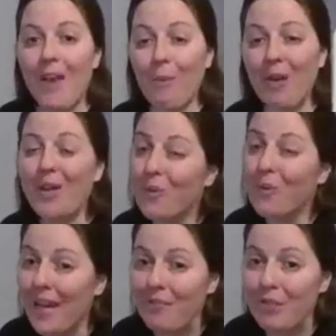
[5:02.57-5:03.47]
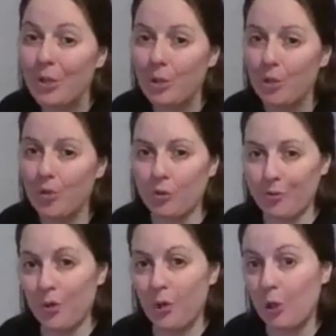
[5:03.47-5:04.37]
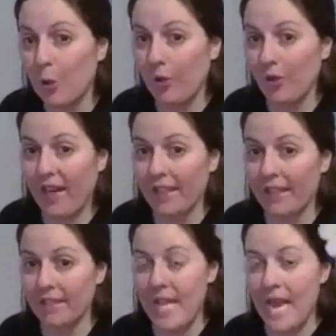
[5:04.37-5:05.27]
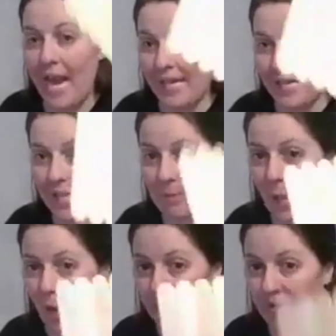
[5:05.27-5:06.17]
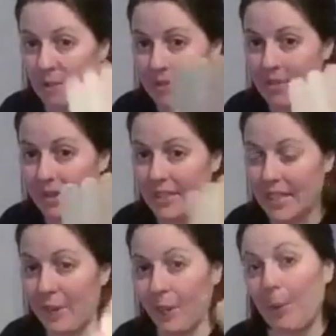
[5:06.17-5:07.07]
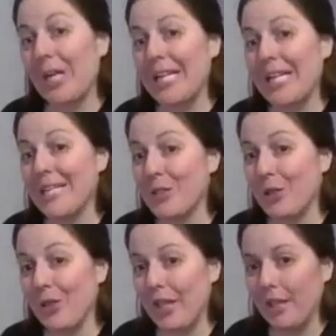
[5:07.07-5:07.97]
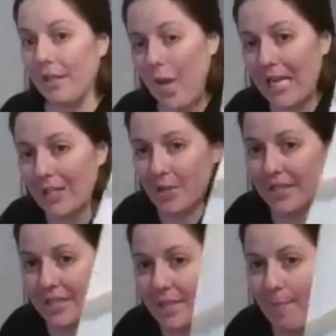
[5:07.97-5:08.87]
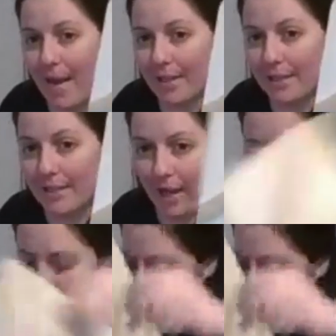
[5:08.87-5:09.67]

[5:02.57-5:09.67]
That way you only have to glue those two things, and it keeps all of them stuck together pretty sturdy. Okay, so this is the back side.